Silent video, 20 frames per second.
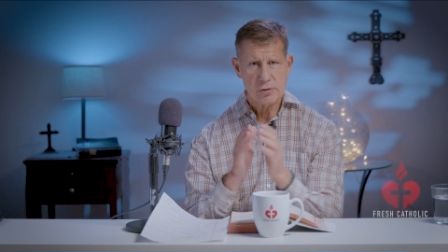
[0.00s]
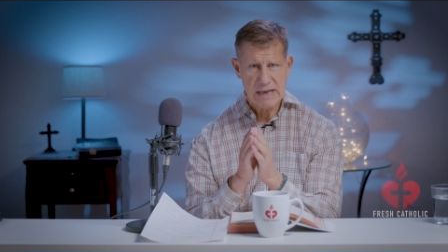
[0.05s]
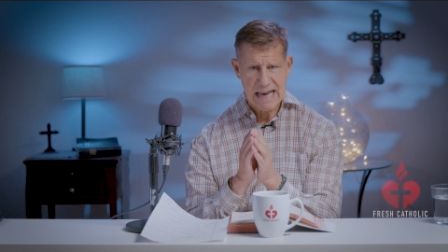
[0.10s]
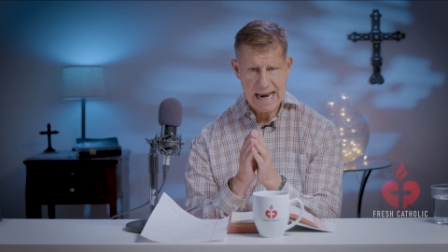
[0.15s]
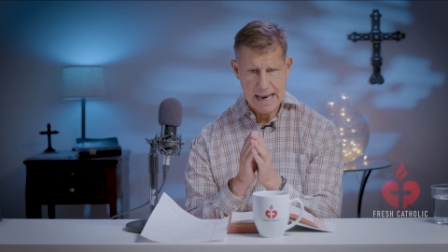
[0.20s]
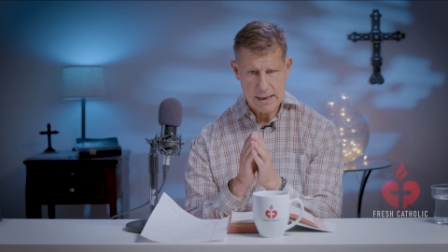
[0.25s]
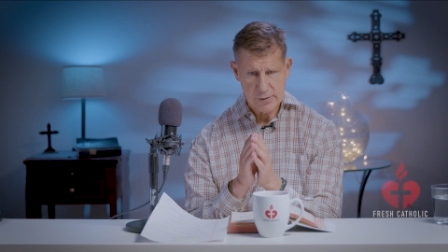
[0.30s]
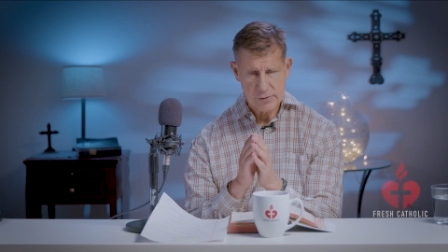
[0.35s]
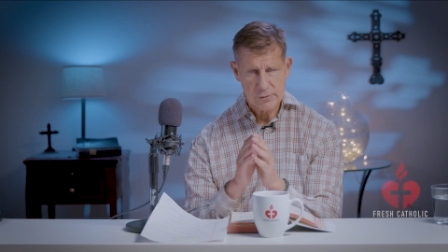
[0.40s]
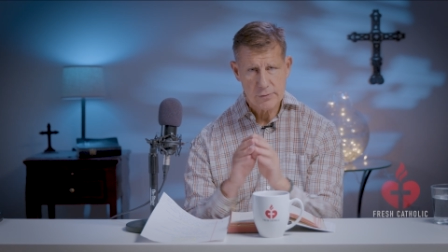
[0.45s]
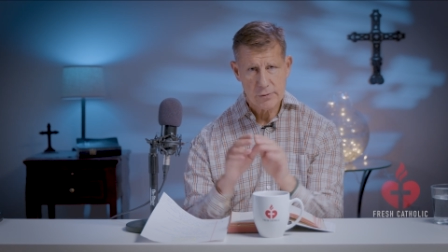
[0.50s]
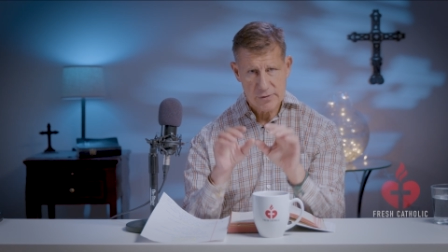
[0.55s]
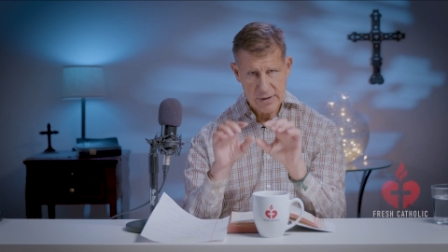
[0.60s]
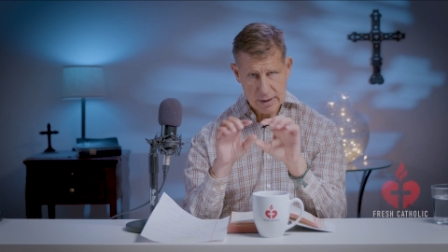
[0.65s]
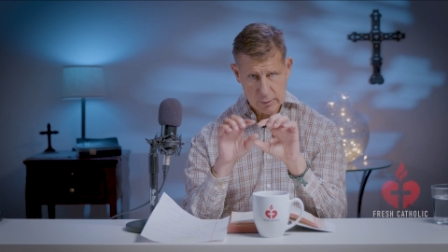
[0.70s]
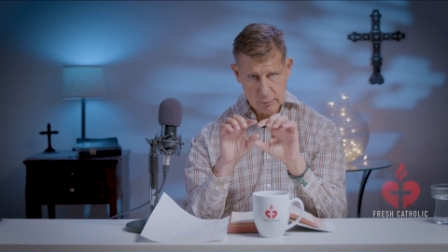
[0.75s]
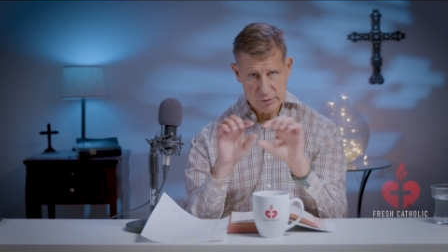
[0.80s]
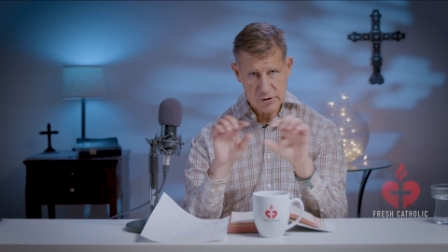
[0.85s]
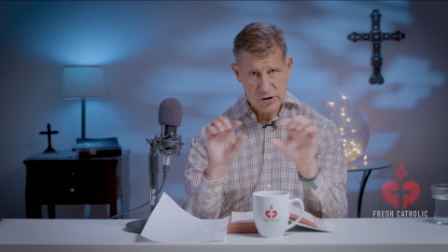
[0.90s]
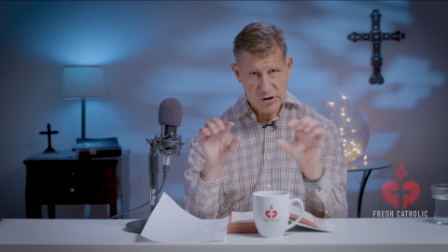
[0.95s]
calendar,
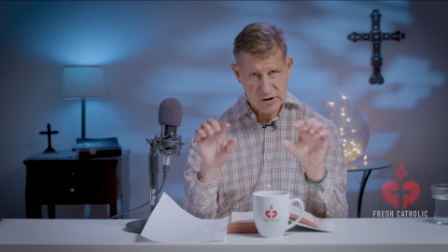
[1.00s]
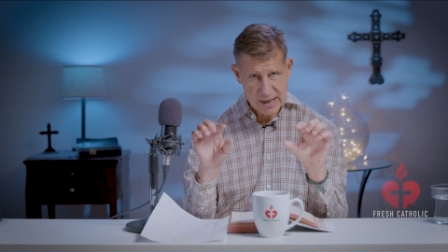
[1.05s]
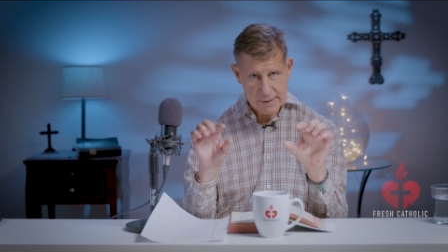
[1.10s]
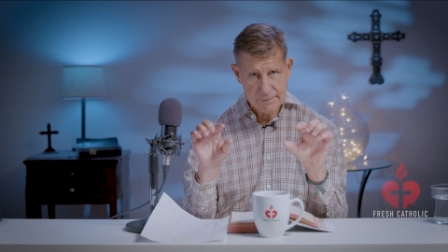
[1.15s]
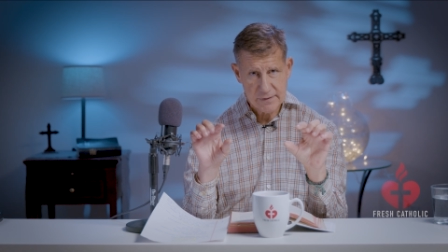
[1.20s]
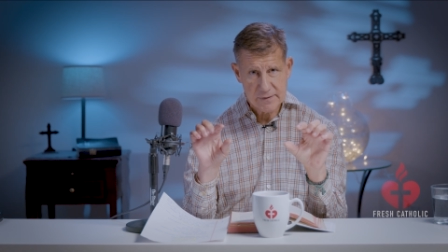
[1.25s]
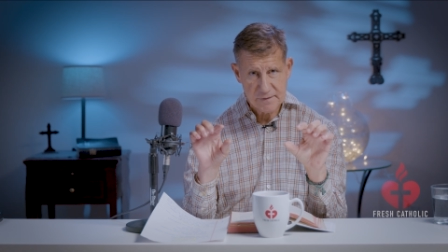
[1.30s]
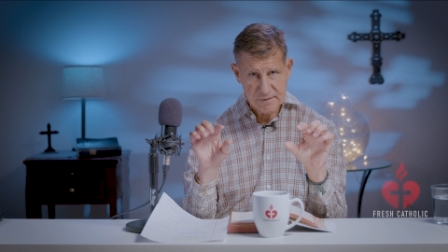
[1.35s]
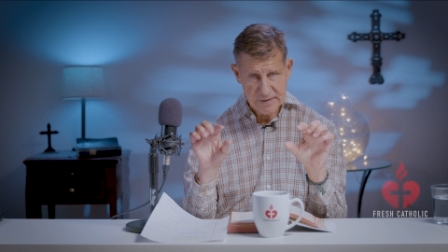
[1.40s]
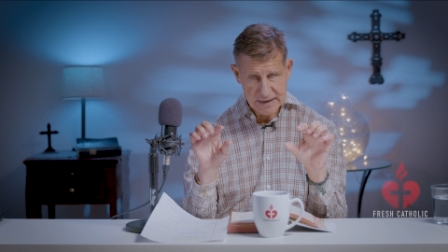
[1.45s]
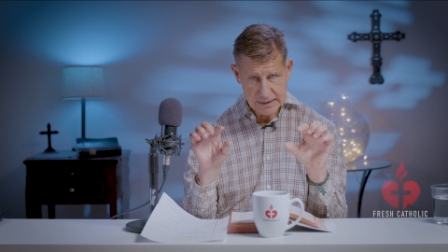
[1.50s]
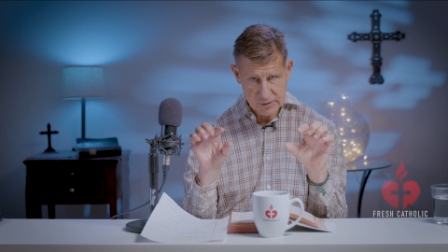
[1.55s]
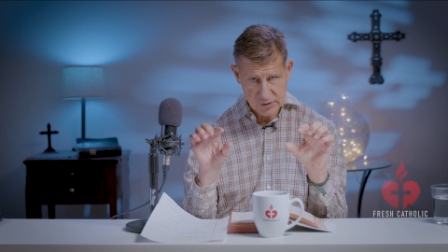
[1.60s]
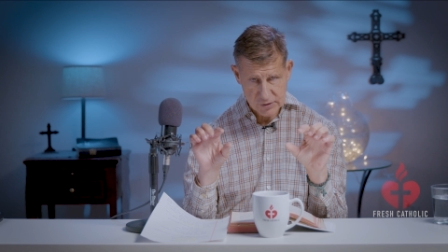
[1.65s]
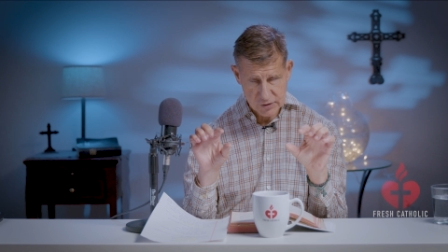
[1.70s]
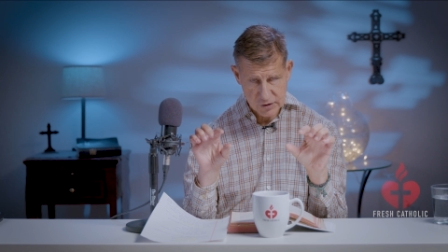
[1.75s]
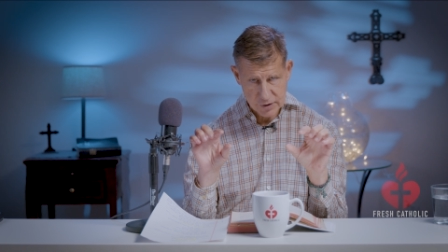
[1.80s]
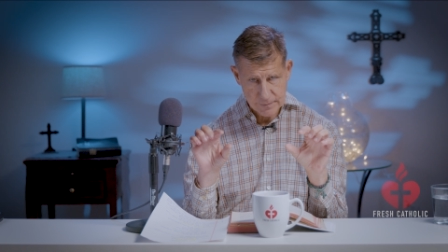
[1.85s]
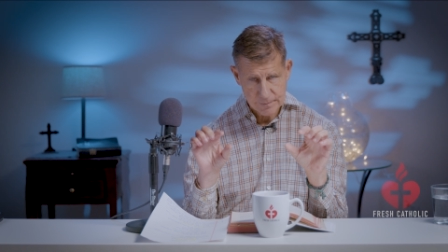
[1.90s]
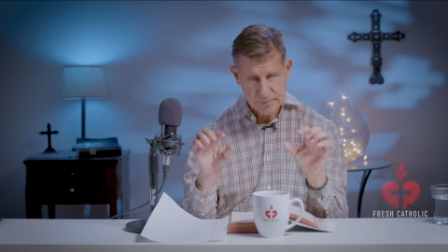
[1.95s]
there were 7
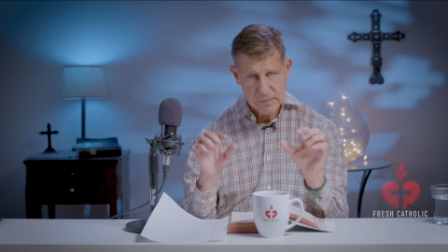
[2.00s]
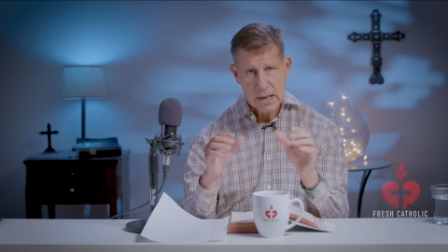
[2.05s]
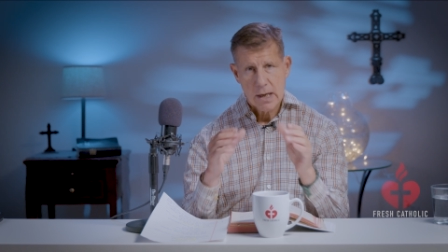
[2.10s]
feasts.